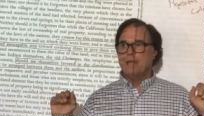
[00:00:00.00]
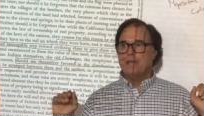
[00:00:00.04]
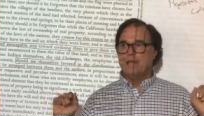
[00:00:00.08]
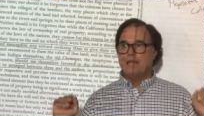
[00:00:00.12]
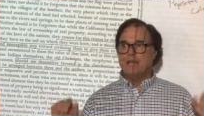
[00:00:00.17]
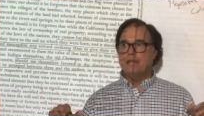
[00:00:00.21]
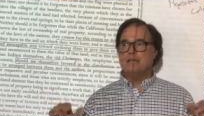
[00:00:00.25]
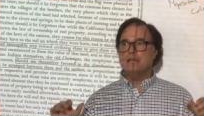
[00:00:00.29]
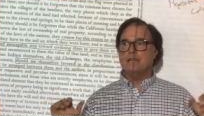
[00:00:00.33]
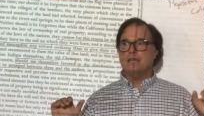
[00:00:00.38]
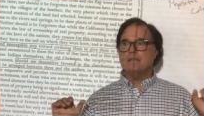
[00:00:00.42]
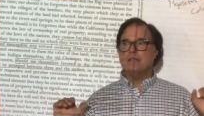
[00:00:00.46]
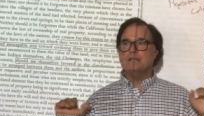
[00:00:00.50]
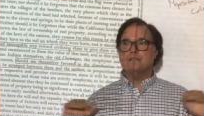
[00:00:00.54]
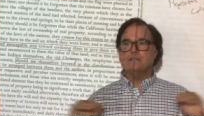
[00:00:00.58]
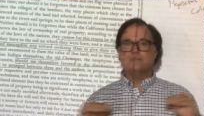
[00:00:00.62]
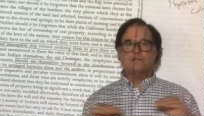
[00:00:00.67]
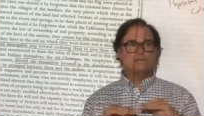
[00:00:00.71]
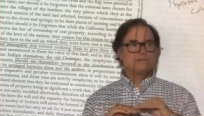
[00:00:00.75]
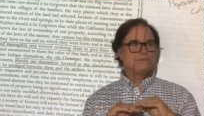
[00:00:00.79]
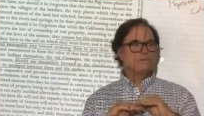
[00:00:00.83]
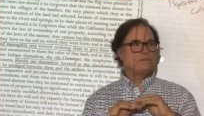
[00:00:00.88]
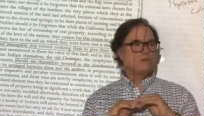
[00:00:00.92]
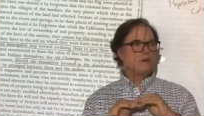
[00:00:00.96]

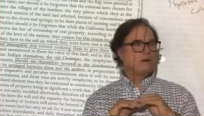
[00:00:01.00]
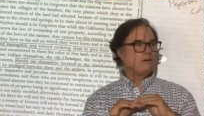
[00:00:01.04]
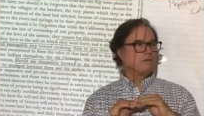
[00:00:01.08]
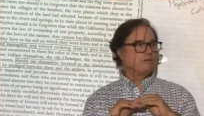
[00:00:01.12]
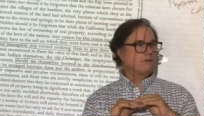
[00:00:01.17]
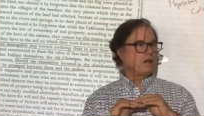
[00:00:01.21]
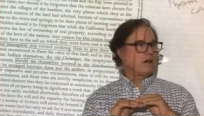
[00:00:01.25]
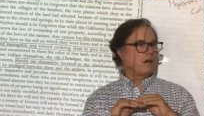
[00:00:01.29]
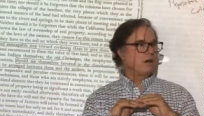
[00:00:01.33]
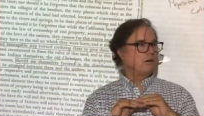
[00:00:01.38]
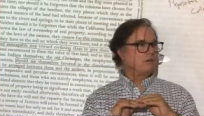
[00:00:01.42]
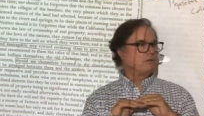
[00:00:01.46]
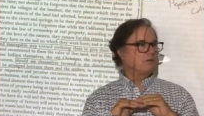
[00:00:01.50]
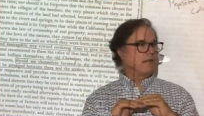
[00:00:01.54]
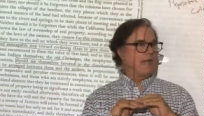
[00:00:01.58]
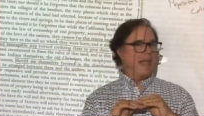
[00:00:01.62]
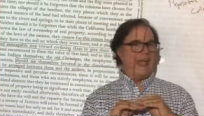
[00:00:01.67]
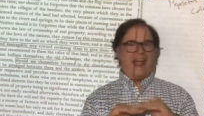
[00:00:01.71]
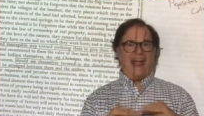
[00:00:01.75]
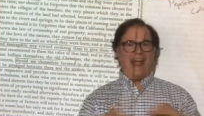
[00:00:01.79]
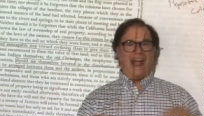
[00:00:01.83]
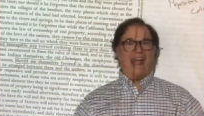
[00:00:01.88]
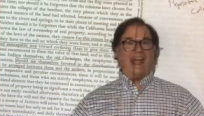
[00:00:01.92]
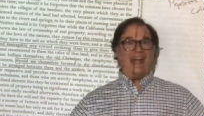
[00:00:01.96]
Indians don't own
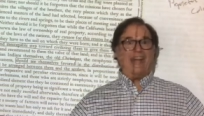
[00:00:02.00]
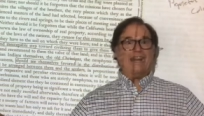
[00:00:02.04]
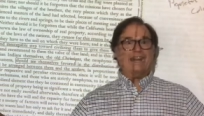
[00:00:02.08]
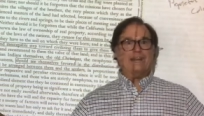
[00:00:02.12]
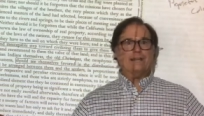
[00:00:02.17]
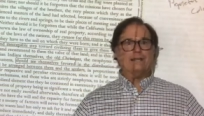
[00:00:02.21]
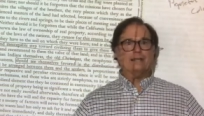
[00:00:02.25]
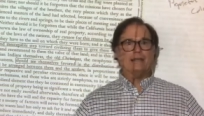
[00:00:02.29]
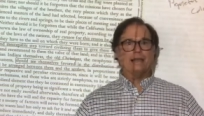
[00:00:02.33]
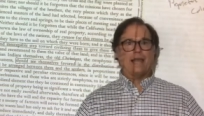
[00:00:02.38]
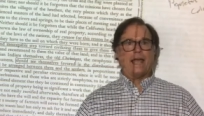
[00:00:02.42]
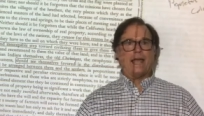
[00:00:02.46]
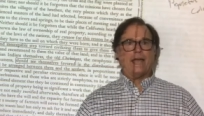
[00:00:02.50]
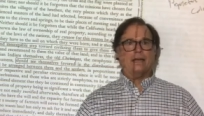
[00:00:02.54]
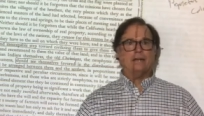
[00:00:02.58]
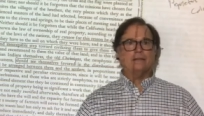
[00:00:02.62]
any land.